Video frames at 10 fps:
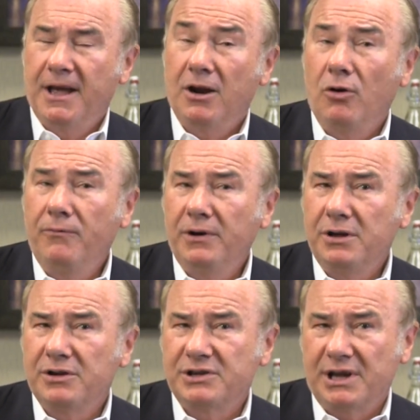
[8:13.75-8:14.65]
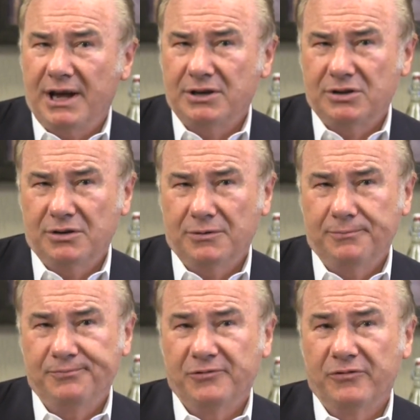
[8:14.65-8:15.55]
And hopefully you can start
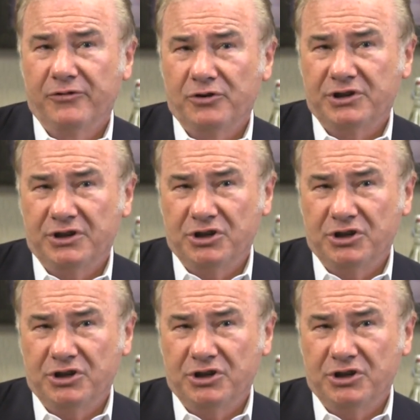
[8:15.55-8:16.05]
to reverse